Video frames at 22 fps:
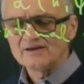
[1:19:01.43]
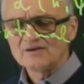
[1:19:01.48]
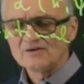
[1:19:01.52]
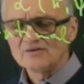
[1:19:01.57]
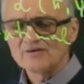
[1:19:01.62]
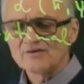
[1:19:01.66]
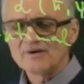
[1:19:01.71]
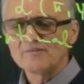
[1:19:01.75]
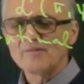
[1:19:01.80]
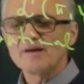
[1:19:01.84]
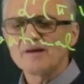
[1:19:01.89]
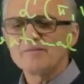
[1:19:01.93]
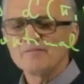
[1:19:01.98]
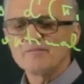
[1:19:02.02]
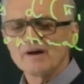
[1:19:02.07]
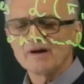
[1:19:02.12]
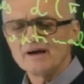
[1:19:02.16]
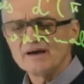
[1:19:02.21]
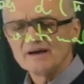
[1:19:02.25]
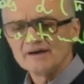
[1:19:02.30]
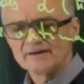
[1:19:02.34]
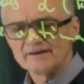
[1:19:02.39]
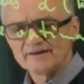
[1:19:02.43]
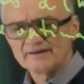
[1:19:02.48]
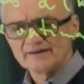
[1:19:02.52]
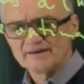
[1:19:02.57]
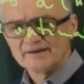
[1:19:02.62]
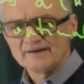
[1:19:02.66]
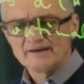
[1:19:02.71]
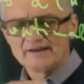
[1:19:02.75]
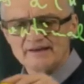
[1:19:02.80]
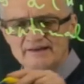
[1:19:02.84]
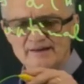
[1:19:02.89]
you remember,
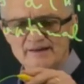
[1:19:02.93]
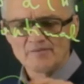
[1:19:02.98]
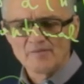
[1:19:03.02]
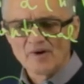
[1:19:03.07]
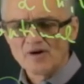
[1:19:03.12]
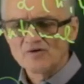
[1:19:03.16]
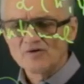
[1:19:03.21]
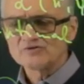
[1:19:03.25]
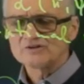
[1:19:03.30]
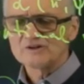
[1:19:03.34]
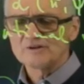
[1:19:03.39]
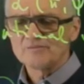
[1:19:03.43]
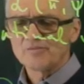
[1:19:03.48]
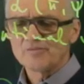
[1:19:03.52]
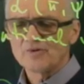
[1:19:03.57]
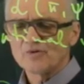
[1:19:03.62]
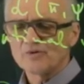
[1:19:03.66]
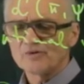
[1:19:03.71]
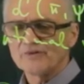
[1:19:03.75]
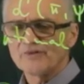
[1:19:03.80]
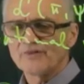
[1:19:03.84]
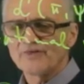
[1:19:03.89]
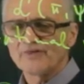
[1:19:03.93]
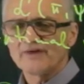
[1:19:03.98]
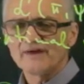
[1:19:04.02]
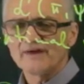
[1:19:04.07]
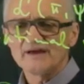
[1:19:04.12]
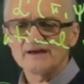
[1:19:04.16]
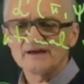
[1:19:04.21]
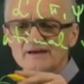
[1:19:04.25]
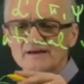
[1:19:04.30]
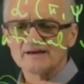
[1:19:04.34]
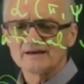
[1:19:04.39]
the most important
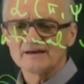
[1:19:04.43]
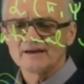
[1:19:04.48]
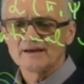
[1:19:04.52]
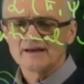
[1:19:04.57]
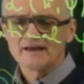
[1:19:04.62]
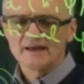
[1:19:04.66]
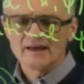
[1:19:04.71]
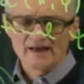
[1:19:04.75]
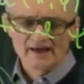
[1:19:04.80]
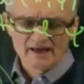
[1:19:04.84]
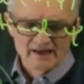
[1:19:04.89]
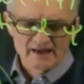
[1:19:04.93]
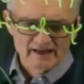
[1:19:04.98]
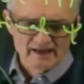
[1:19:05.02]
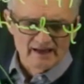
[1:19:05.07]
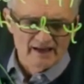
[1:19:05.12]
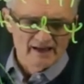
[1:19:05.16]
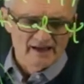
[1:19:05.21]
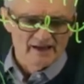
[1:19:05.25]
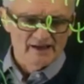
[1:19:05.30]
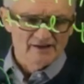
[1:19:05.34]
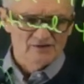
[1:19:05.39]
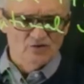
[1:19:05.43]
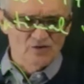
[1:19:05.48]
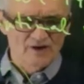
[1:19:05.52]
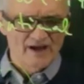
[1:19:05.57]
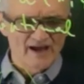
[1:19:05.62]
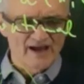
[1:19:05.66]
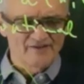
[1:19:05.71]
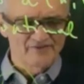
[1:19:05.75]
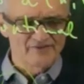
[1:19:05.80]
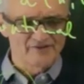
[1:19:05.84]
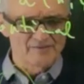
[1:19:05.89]
thing to
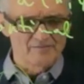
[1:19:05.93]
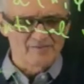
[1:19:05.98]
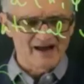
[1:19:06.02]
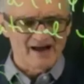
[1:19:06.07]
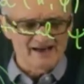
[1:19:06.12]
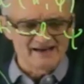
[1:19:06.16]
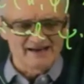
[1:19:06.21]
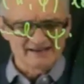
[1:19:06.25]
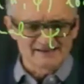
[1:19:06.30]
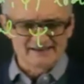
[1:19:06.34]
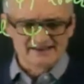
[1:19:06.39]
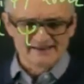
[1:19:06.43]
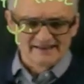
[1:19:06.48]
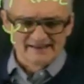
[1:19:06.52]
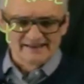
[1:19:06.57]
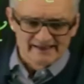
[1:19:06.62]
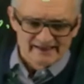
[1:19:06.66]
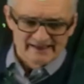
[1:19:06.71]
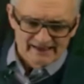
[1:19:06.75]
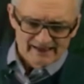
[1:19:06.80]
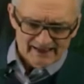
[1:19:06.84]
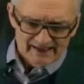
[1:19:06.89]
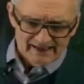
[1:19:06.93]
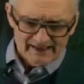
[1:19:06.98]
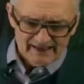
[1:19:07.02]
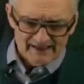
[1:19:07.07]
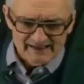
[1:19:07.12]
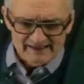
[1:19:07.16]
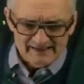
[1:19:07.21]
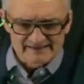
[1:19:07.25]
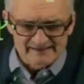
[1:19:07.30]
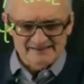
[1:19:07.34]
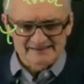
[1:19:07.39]
have in mind
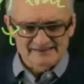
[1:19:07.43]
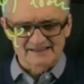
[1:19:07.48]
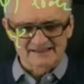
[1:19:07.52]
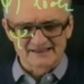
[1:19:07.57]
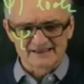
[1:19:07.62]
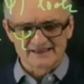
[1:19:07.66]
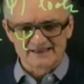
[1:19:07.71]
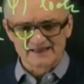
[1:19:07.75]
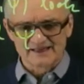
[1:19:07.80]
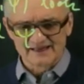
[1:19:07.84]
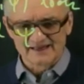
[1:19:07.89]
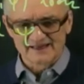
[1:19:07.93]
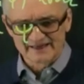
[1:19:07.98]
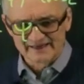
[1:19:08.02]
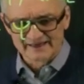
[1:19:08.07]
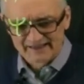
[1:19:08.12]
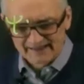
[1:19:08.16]
is the